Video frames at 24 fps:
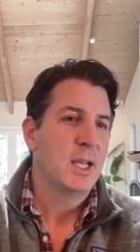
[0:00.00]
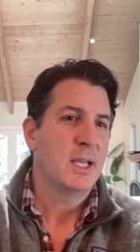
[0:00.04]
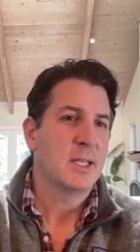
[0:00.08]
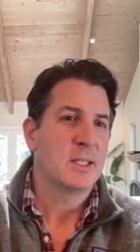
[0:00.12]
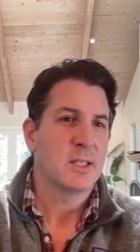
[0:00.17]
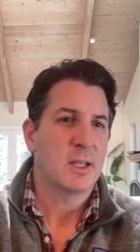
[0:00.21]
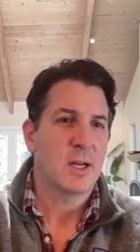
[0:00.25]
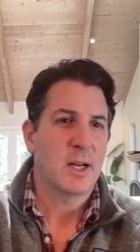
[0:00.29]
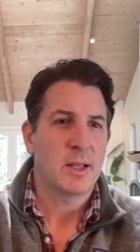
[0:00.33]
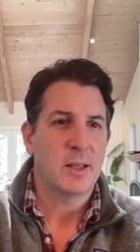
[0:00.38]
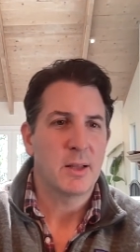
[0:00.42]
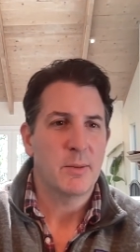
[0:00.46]

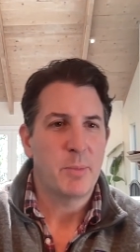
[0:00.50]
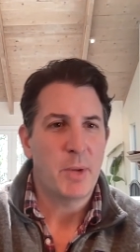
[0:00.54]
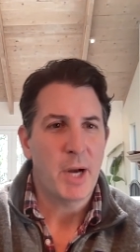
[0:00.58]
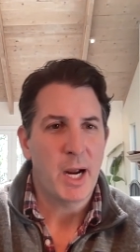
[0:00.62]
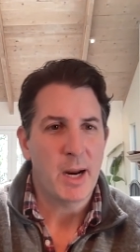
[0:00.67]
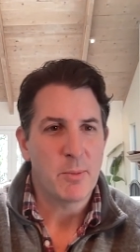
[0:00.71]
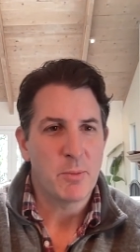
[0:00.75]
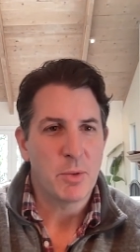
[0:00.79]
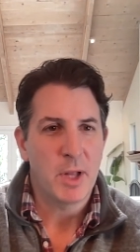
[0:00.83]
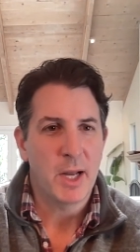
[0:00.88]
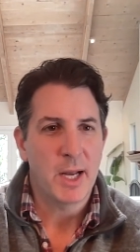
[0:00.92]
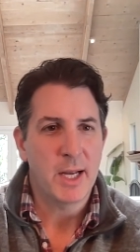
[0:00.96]
is it on the
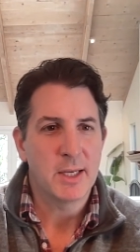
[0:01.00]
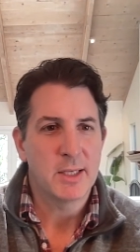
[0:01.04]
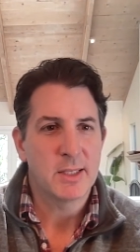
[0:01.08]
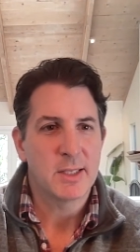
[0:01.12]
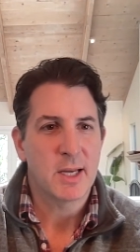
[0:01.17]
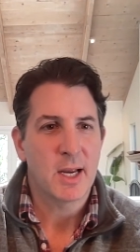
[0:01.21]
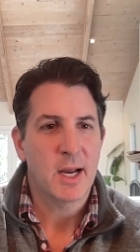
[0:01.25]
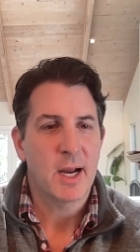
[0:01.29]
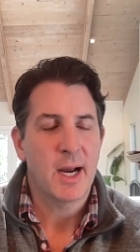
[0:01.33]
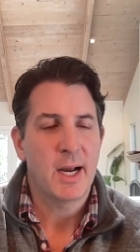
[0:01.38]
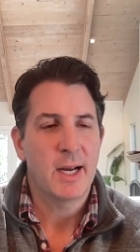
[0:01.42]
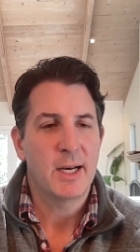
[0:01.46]
pipeline
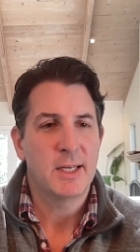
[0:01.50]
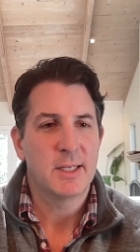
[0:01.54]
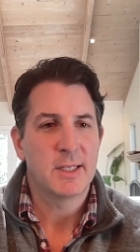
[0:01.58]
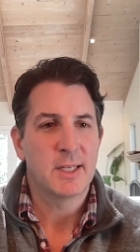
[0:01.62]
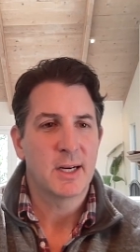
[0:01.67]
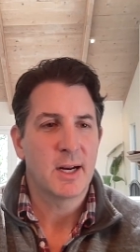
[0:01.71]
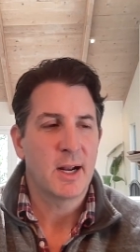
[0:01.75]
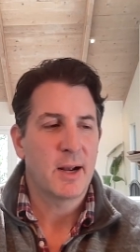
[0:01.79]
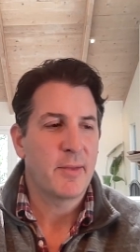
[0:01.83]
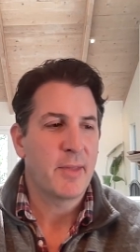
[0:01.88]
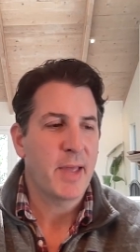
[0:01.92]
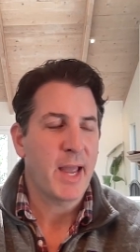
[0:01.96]
side is
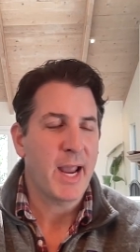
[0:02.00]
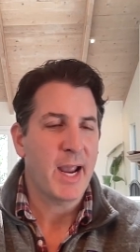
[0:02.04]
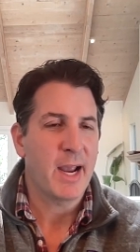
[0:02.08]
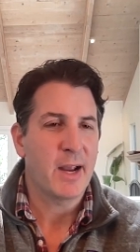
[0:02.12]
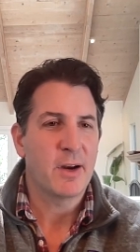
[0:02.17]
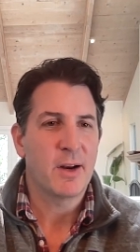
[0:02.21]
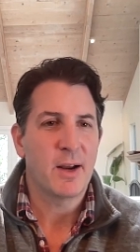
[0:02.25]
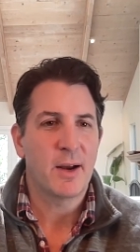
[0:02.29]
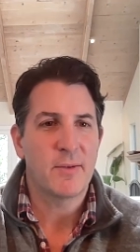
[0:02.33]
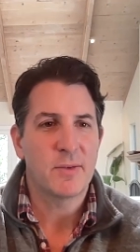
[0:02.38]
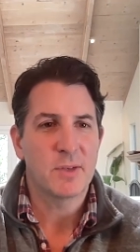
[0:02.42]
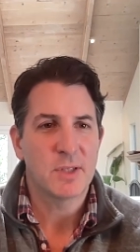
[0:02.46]
it on the
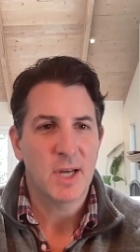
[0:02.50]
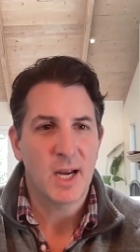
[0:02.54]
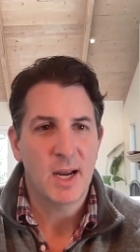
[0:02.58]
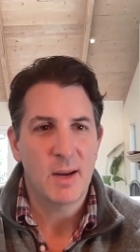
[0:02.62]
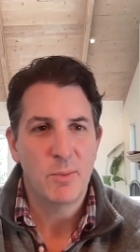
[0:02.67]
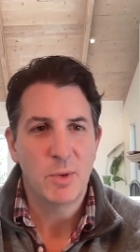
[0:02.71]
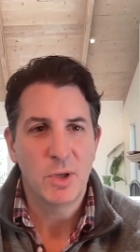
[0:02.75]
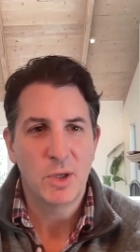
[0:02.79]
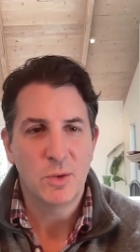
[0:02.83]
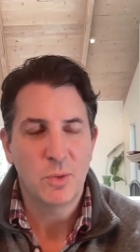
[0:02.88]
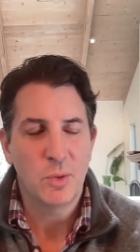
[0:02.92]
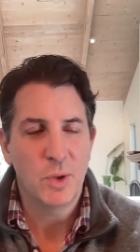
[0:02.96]
handoff
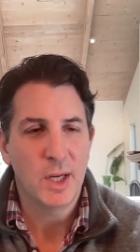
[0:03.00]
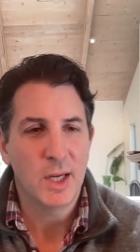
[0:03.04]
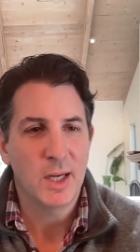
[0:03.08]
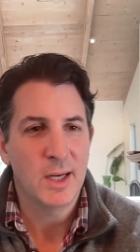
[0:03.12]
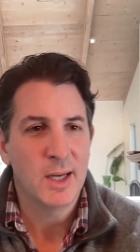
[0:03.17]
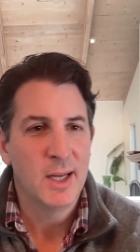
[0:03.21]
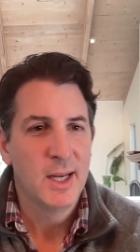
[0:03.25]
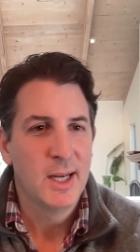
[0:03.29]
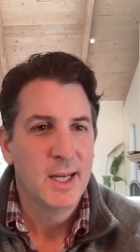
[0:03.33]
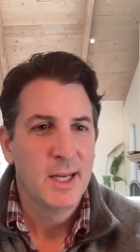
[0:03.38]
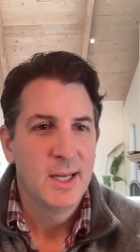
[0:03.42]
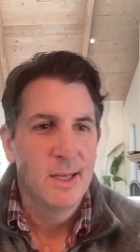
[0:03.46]
side
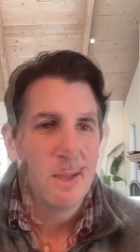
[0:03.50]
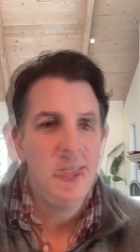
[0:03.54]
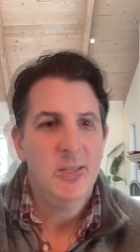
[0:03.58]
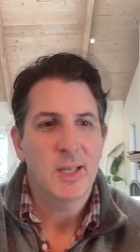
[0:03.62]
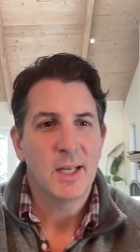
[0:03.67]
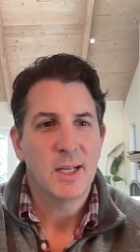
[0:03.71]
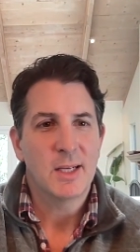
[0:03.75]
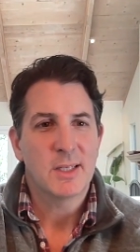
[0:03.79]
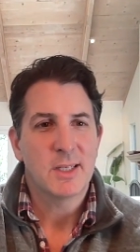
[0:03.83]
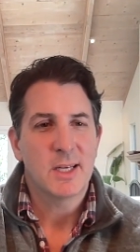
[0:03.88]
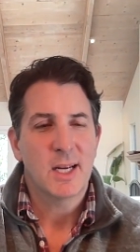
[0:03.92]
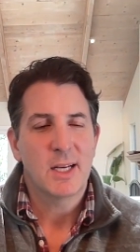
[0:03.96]
between the
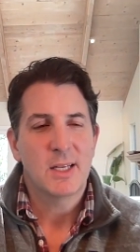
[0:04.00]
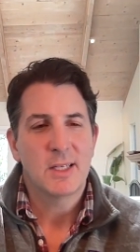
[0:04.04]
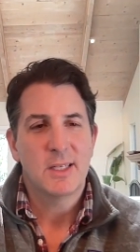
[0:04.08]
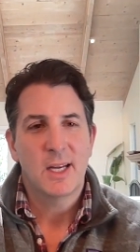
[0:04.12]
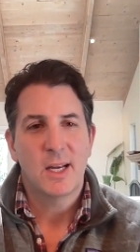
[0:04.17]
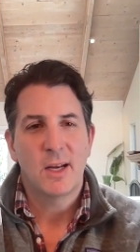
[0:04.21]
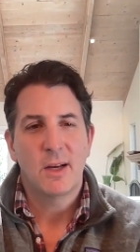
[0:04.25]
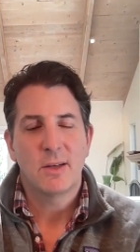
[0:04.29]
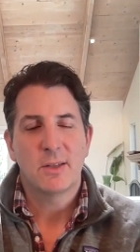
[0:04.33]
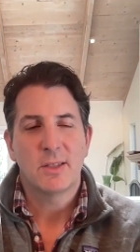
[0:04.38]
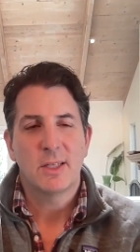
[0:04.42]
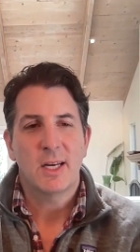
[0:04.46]
inside
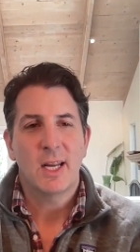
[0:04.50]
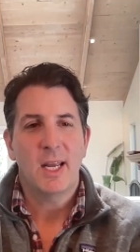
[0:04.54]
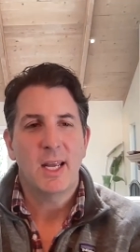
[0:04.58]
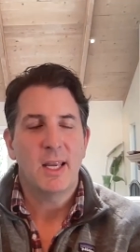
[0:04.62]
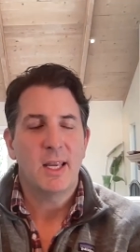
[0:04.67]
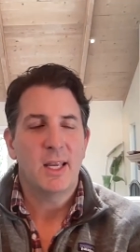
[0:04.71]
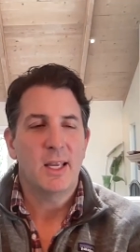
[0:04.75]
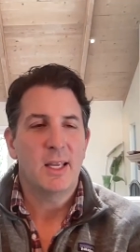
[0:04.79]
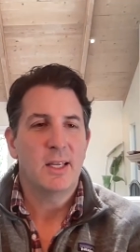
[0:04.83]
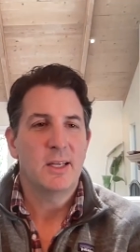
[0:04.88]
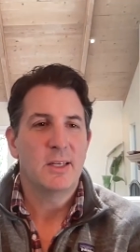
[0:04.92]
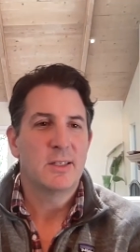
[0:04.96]
sales and
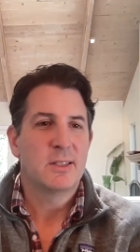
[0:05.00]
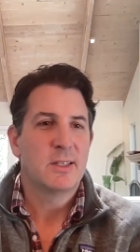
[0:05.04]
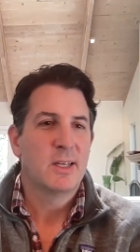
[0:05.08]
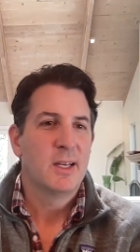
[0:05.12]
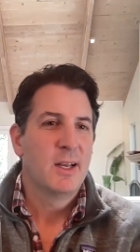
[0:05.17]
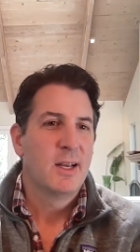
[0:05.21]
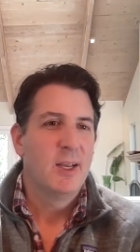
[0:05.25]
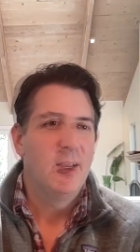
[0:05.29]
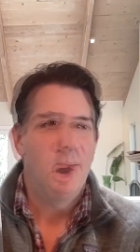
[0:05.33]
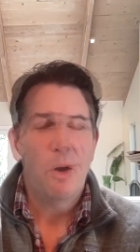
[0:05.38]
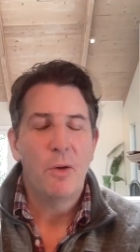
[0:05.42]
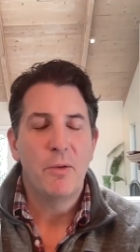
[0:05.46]
aes
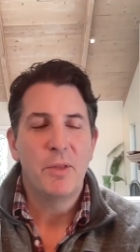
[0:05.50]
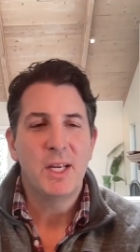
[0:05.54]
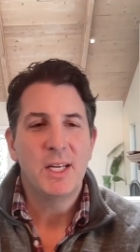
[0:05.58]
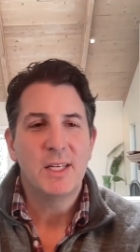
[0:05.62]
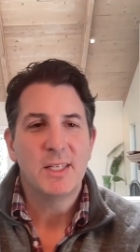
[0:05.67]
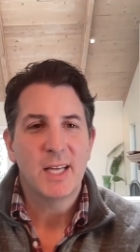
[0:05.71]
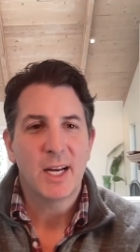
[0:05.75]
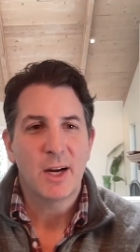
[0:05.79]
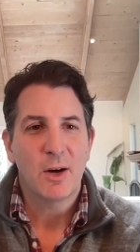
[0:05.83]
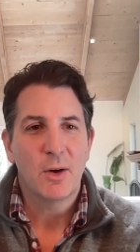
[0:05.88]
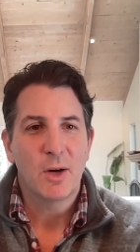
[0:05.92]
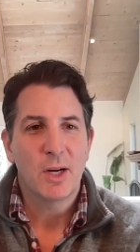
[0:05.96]
all
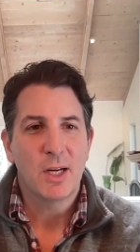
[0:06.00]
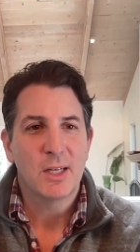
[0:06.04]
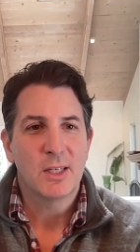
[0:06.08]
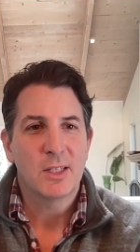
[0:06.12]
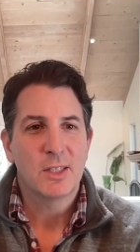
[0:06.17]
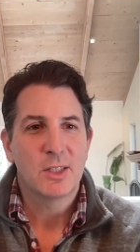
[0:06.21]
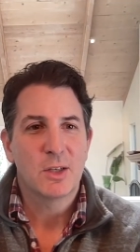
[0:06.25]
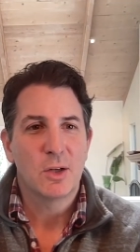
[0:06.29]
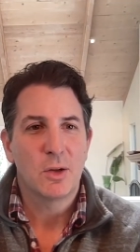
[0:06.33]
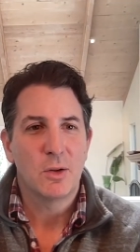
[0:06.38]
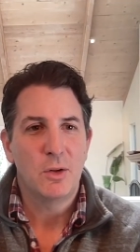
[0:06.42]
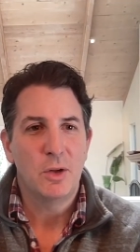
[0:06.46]
these
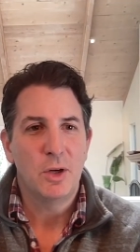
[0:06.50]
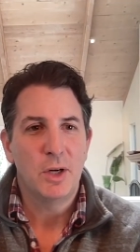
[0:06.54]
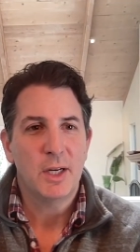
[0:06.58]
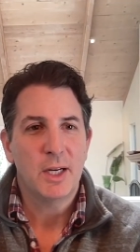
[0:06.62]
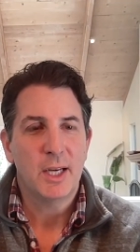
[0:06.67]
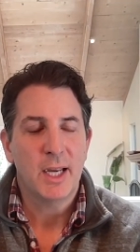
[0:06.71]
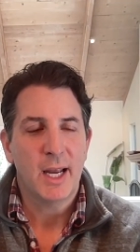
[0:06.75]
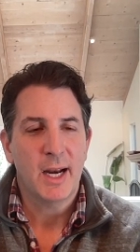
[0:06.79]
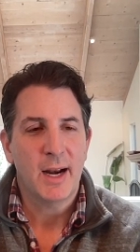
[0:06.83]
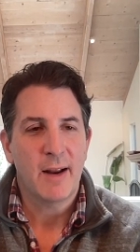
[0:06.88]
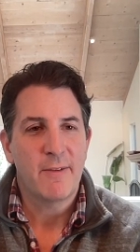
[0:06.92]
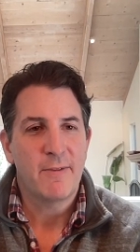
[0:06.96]
areas to
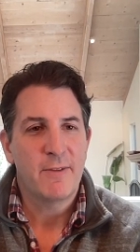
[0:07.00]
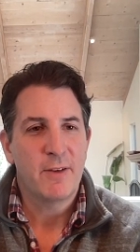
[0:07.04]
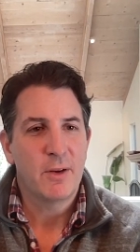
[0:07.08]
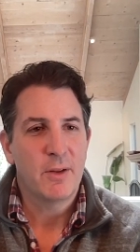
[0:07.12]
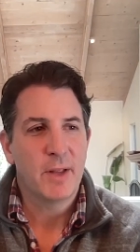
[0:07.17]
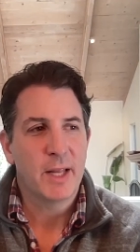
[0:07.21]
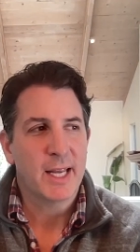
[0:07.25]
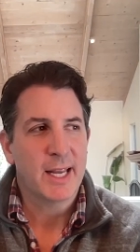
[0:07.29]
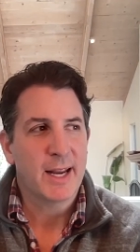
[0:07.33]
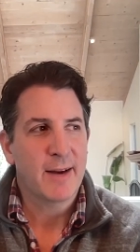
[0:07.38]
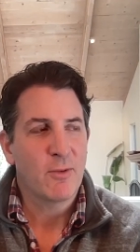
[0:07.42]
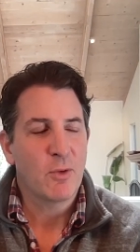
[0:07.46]
look and i feel
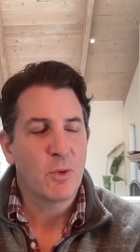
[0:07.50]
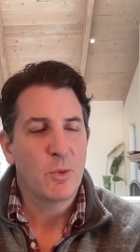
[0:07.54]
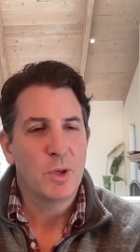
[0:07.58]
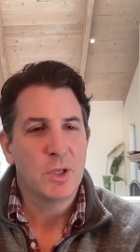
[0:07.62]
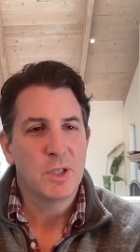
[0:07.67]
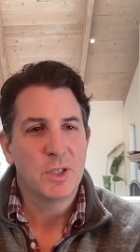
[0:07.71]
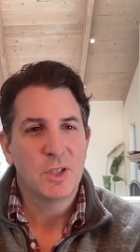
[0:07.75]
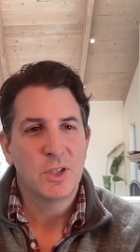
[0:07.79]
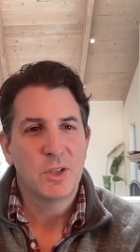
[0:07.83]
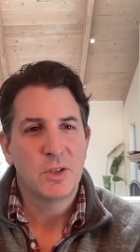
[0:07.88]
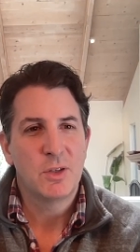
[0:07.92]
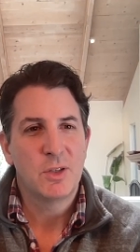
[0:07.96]
like
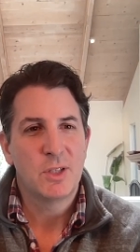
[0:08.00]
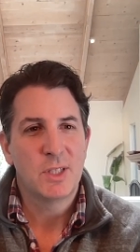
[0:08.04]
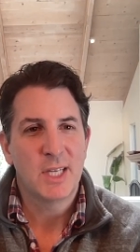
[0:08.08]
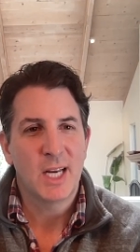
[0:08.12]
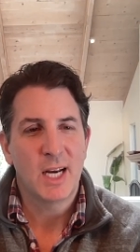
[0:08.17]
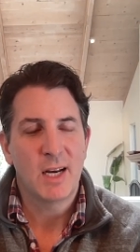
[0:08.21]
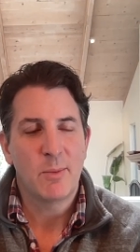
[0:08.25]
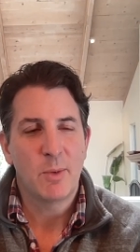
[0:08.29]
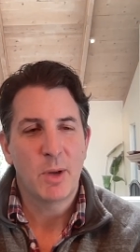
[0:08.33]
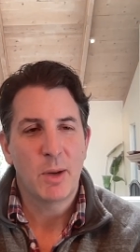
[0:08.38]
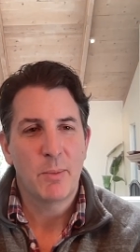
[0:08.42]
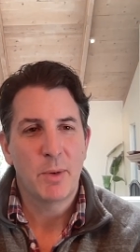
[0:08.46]
everyone's
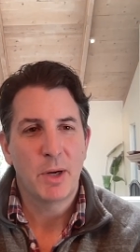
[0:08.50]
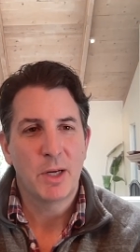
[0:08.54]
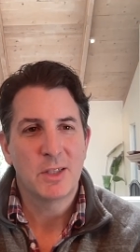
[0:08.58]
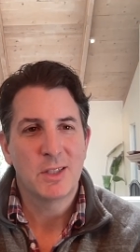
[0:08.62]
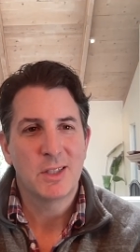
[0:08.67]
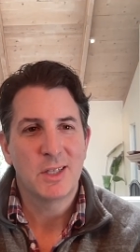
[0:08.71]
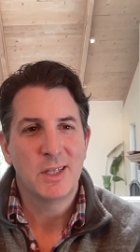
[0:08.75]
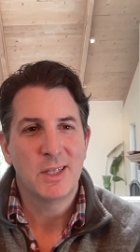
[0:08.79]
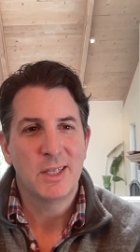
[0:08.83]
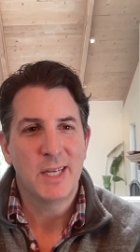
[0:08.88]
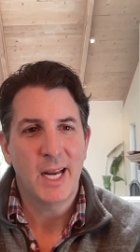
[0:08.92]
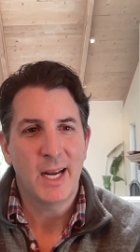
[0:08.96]
sending me a
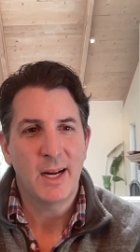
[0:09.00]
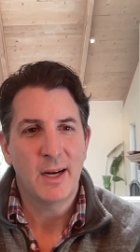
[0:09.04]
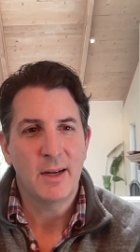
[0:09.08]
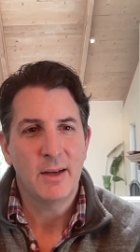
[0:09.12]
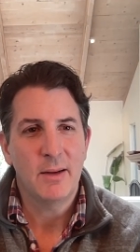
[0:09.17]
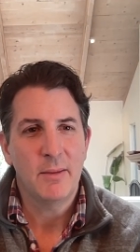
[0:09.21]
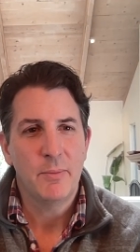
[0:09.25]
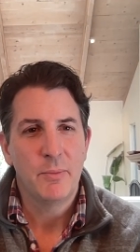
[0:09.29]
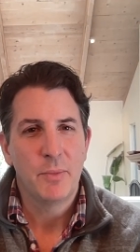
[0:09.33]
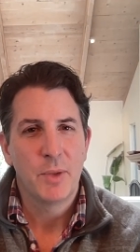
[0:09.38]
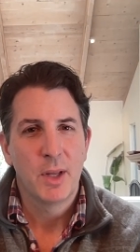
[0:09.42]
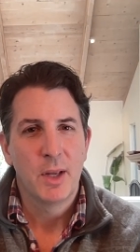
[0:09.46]
bunch of
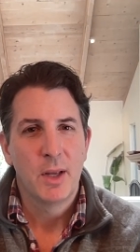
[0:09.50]
data